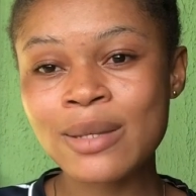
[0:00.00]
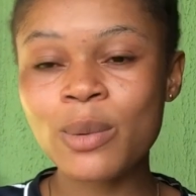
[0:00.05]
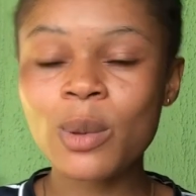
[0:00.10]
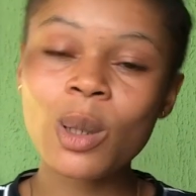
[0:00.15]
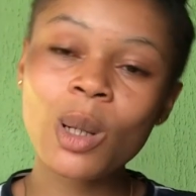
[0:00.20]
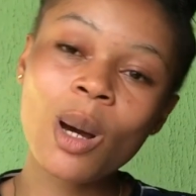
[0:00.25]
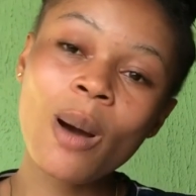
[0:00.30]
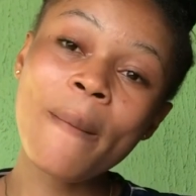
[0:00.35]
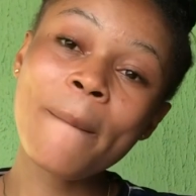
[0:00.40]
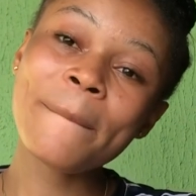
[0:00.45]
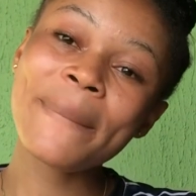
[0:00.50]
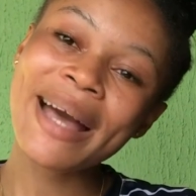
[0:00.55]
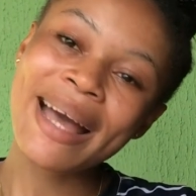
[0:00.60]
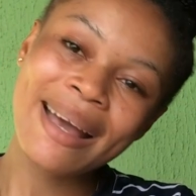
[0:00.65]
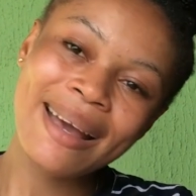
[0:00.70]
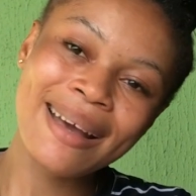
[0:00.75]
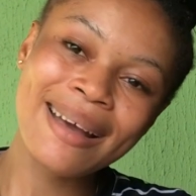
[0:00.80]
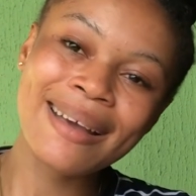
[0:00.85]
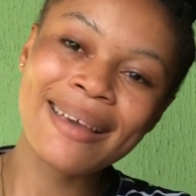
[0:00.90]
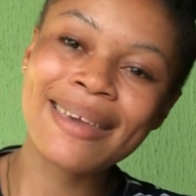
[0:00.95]
Welcome
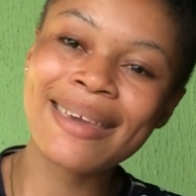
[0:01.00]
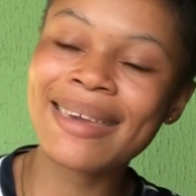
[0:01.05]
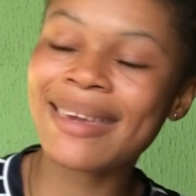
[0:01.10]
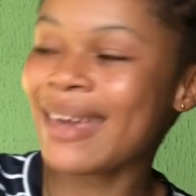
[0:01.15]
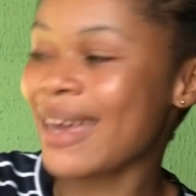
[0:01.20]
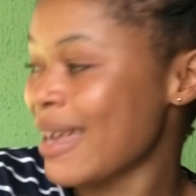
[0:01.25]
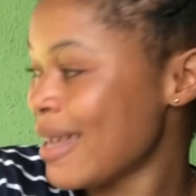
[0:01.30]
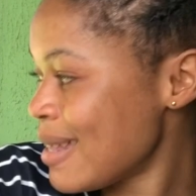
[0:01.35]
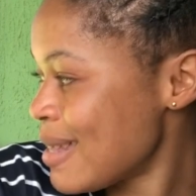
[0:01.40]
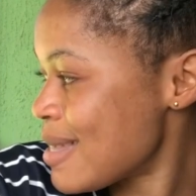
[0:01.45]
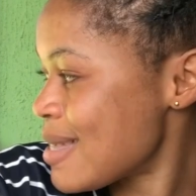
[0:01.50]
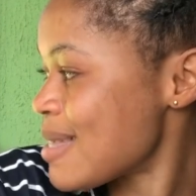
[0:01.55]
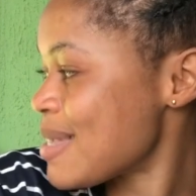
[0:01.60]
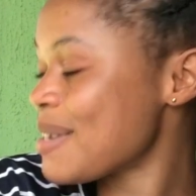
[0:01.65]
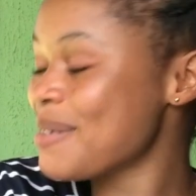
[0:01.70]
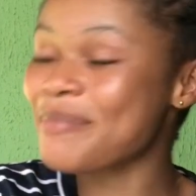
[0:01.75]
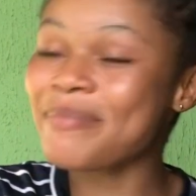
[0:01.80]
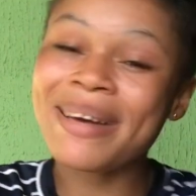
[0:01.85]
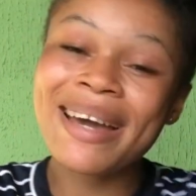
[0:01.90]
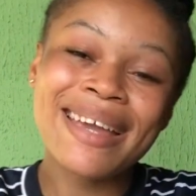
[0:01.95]
back again
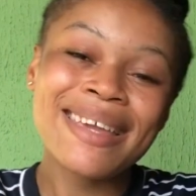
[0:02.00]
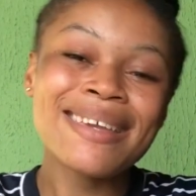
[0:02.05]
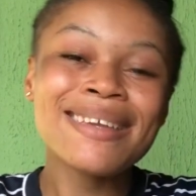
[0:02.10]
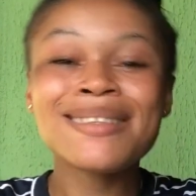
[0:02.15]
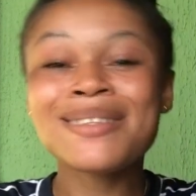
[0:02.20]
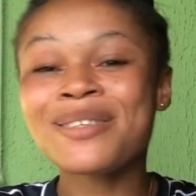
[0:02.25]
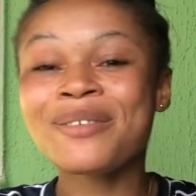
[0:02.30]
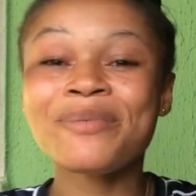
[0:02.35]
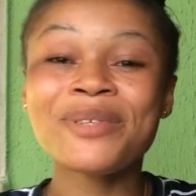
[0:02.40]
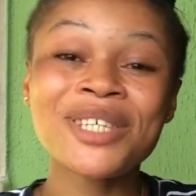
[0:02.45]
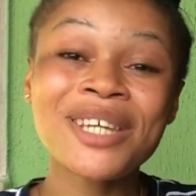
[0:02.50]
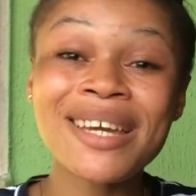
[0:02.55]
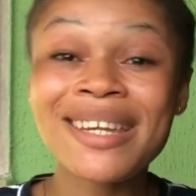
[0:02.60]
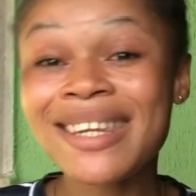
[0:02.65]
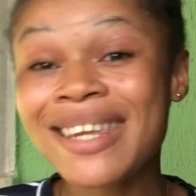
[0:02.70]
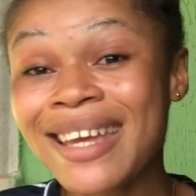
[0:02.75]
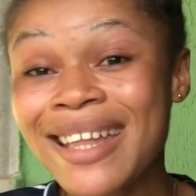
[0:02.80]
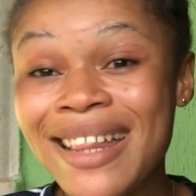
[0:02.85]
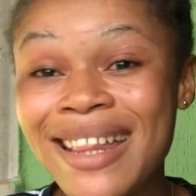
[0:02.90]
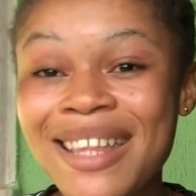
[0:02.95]
to my YouTube
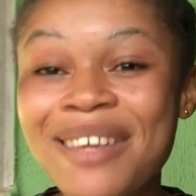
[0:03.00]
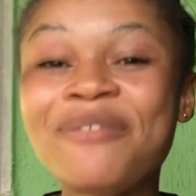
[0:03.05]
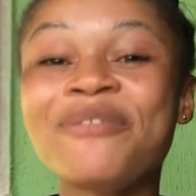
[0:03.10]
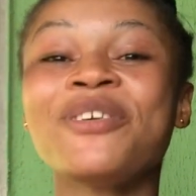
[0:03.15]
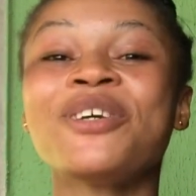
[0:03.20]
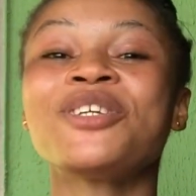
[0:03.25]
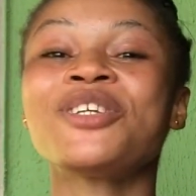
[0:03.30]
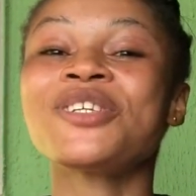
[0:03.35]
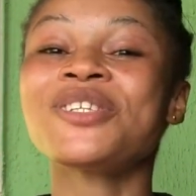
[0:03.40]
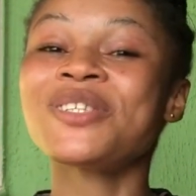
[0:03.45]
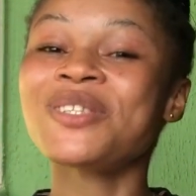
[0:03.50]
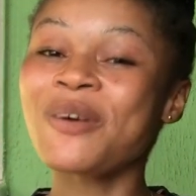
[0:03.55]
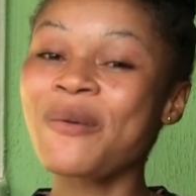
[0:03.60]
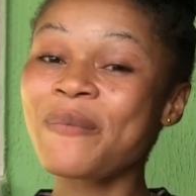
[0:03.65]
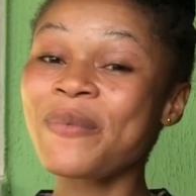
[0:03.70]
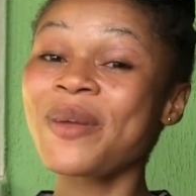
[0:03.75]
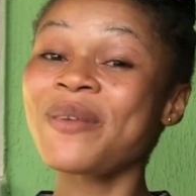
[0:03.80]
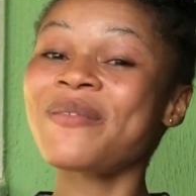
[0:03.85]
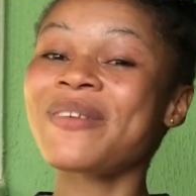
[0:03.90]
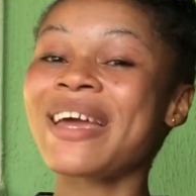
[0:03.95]
channel. If you're just
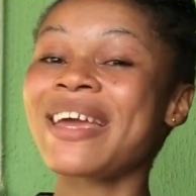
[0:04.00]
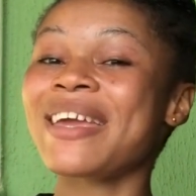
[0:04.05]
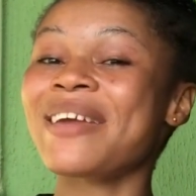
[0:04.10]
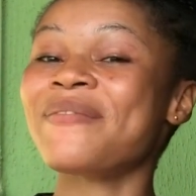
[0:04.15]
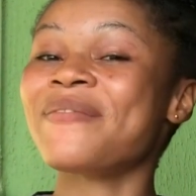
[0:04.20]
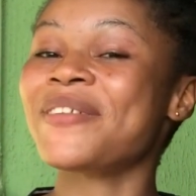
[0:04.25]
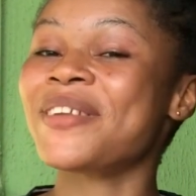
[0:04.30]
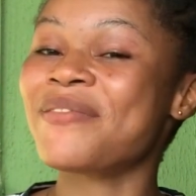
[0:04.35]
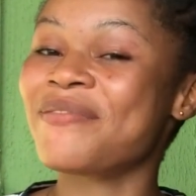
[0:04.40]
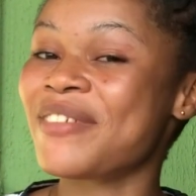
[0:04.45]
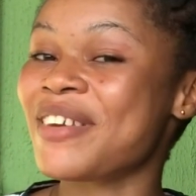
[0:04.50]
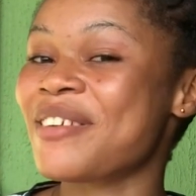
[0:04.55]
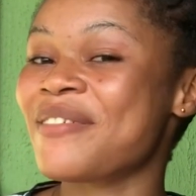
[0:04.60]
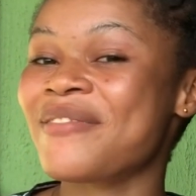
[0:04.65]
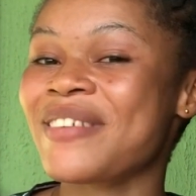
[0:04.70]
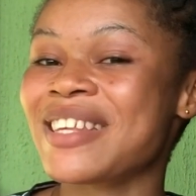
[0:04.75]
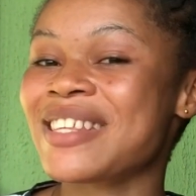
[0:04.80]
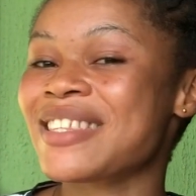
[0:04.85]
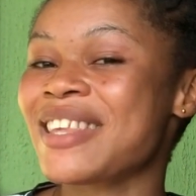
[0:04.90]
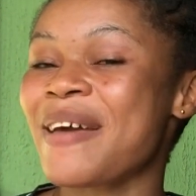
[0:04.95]
stopping right here for the very
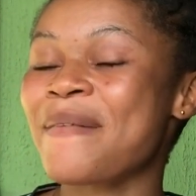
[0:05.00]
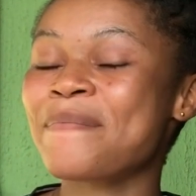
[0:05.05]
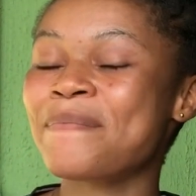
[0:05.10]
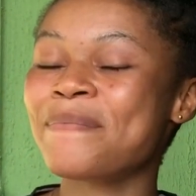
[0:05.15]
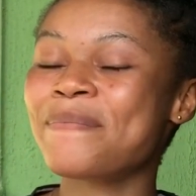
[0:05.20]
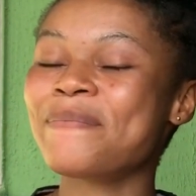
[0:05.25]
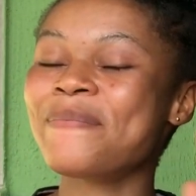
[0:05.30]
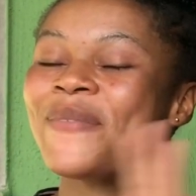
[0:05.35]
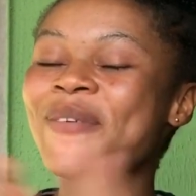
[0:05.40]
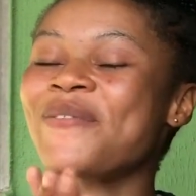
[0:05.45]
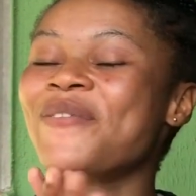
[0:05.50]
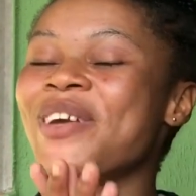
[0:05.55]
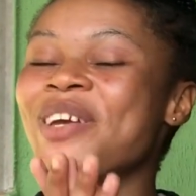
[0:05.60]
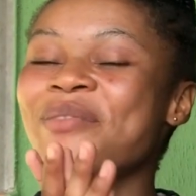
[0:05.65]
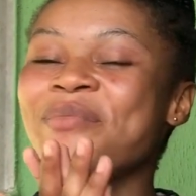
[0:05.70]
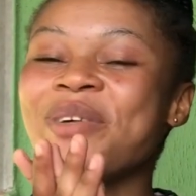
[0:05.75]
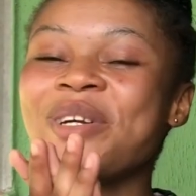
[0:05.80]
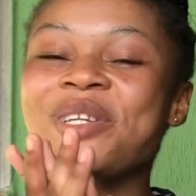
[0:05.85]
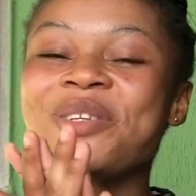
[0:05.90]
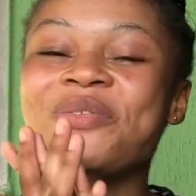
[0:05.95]
first time, you're
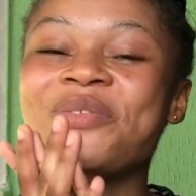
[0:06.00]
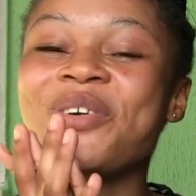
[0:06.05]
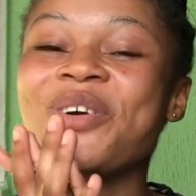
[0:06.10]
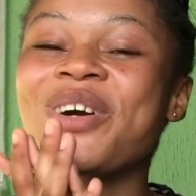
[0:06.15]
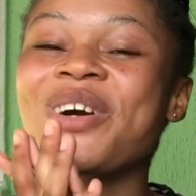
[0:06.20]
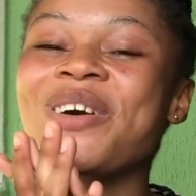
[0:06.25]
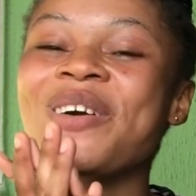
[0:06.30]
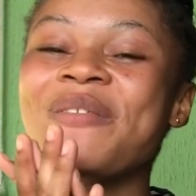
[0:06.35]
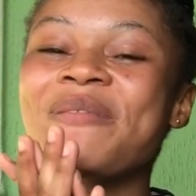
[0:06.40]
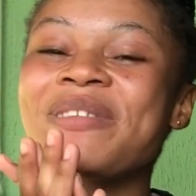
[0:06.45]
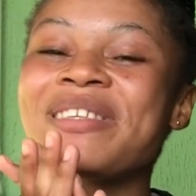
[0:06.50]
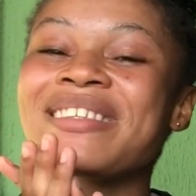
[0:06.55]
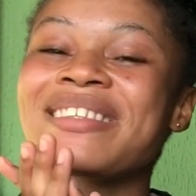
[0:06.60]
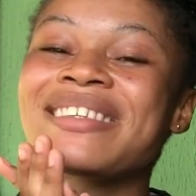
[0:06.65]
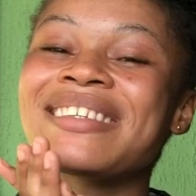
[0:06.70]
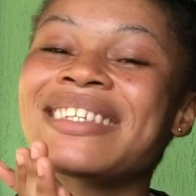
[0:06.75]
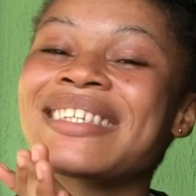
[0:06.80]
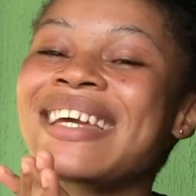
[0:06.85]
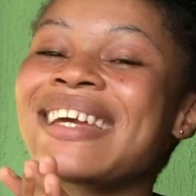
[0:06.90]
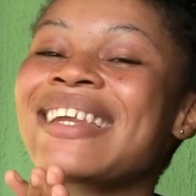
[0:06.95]
very much welcome to
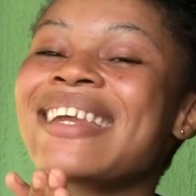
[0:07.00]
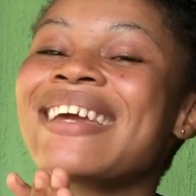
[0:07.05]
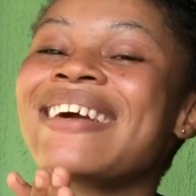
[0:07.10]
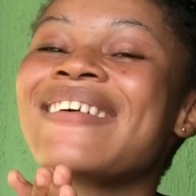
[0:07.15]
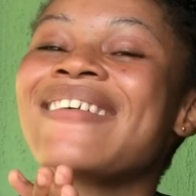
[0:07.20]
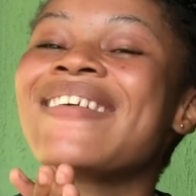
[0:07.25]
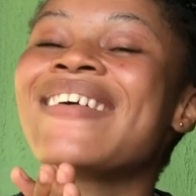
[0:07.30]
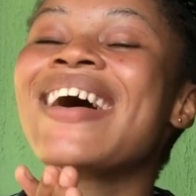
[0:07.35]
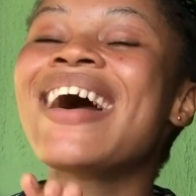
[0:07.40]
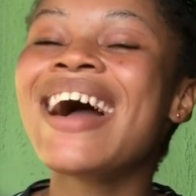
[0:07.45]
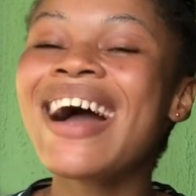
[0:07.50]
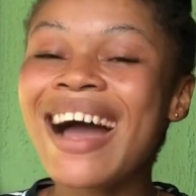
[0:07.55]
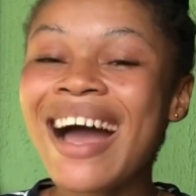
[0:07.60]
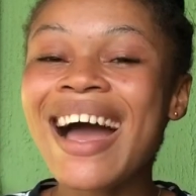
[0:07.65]
the channel.